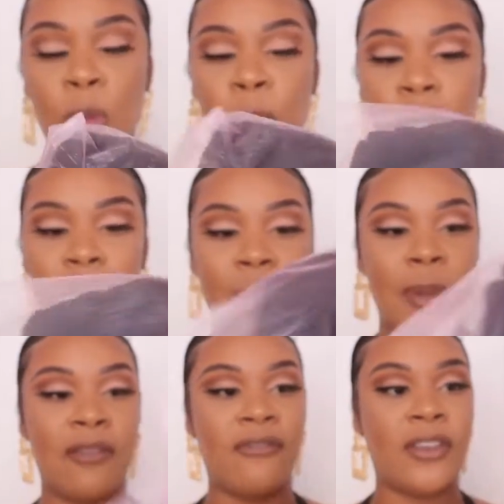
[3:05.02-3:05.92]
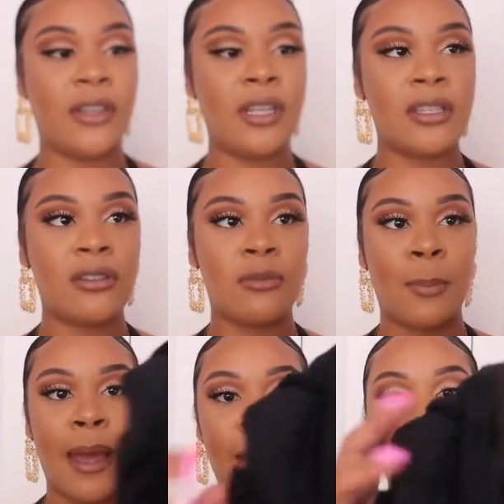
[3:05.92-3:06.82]
open it up and feel this
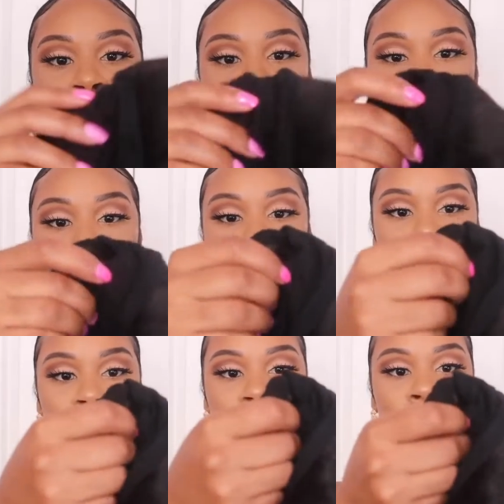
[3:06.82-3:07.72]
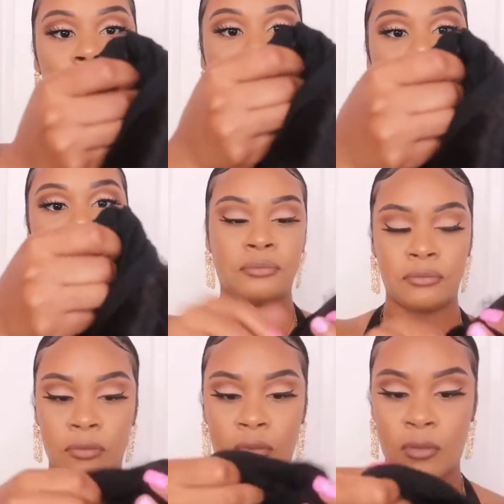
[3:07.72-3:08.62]
bad boy, okay?
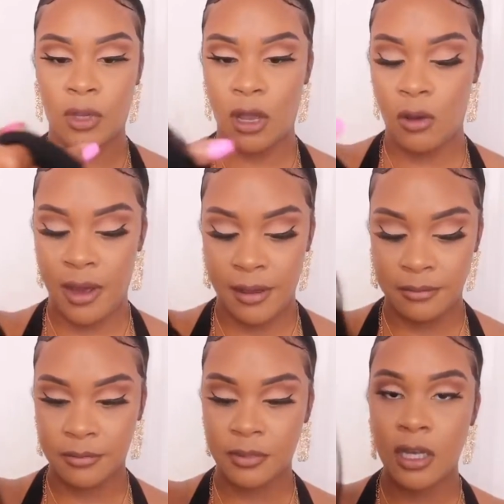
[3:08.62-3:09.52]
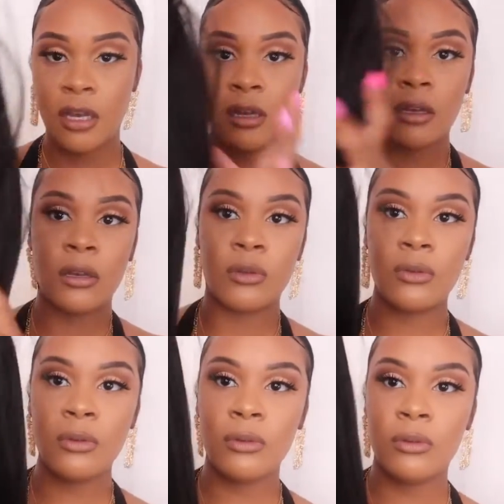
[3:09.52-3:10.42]
Okay.
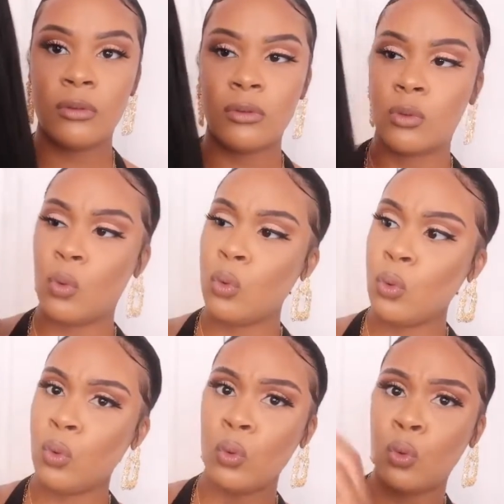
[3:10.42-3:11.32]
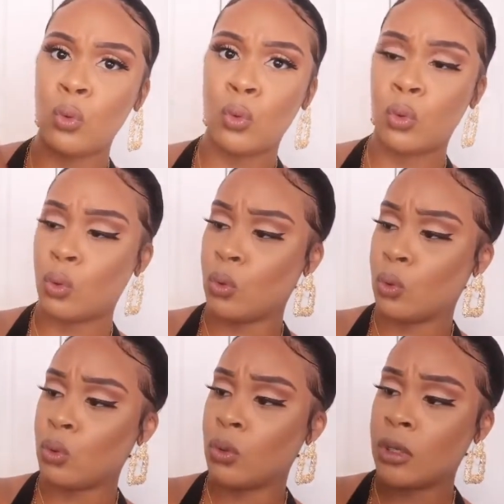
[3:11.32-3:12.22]
Ooh,
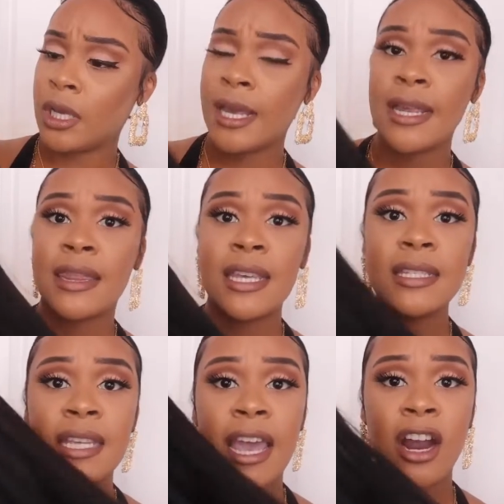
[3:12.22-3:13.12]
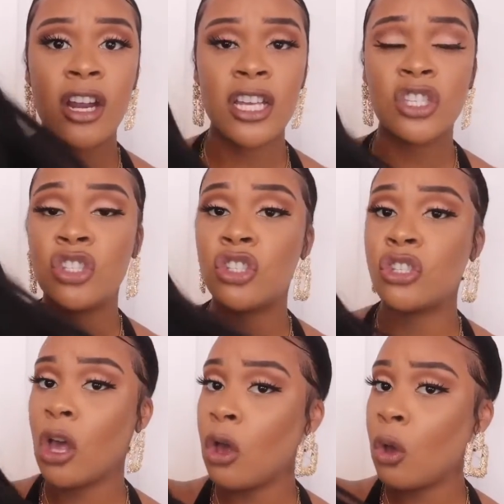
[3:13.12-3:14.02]
ooh. This hair is
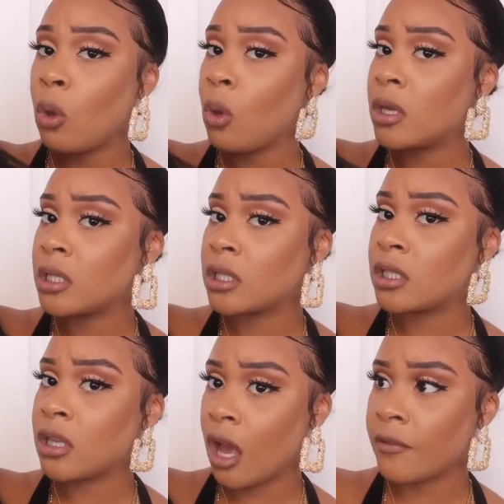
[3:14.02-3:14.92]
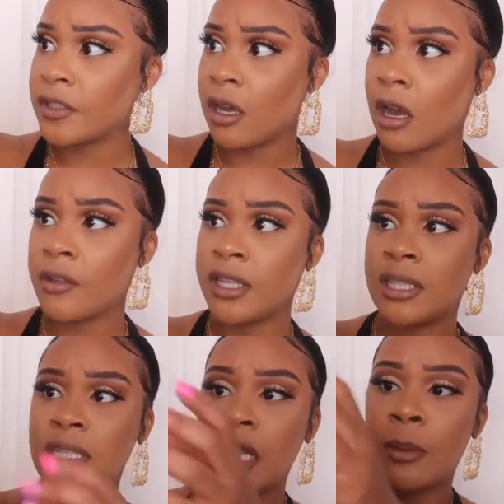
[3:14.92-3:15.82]
so soft, y'all.
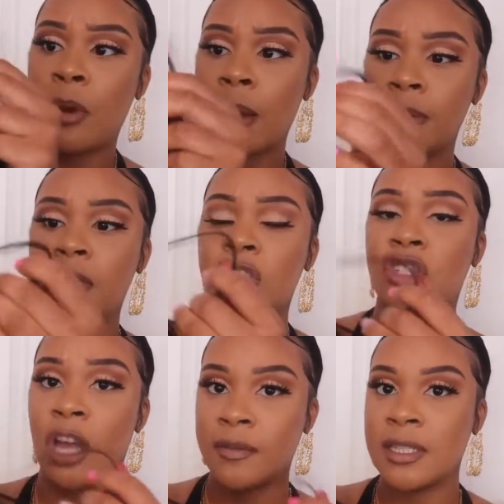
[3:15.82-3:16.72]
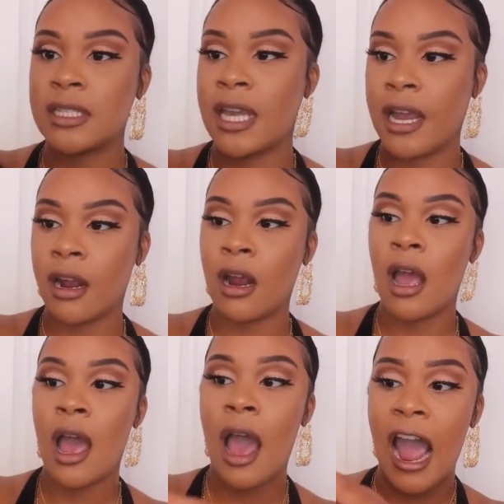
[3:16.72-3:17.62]
This is like probably the softest hair
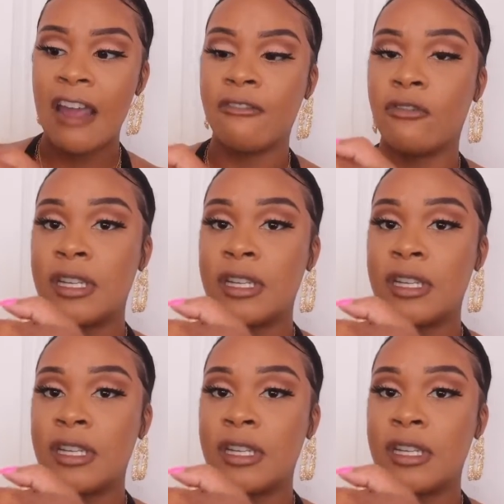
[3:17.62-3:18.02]
I've